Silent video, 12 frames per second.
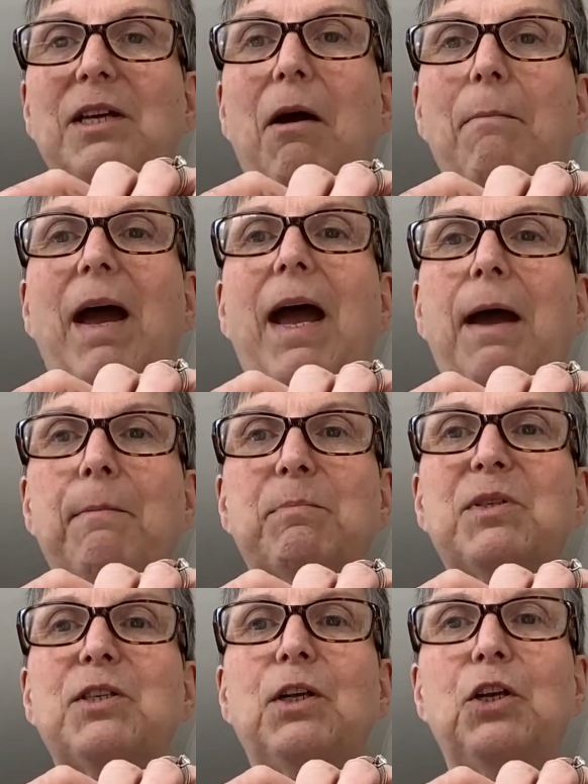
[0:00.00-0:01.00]
I'm
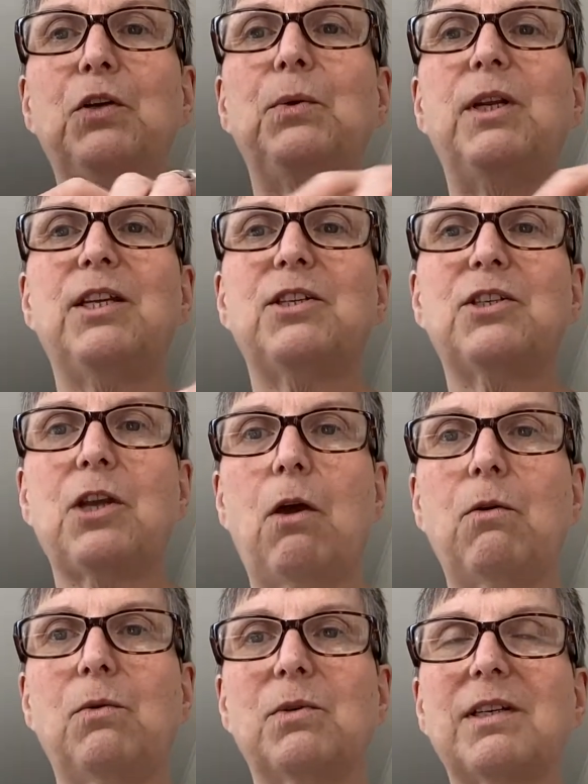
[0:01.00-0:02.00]
absolutely
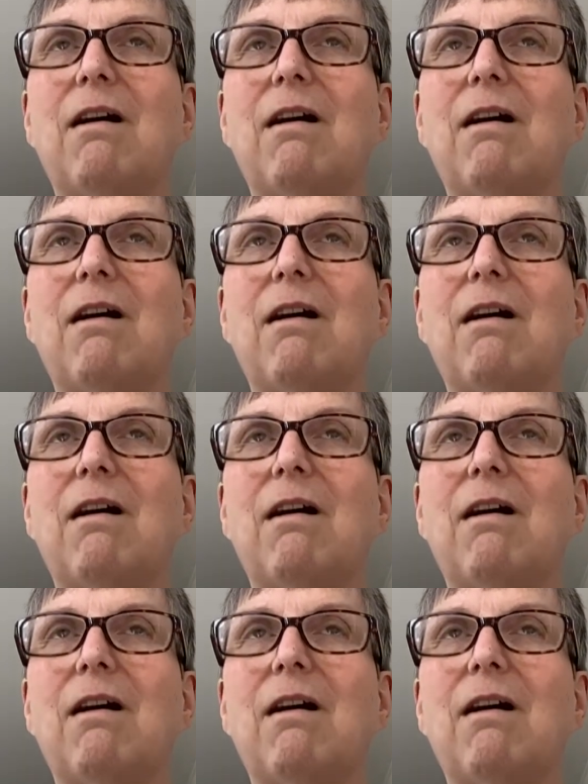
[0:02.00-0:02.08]
stoked.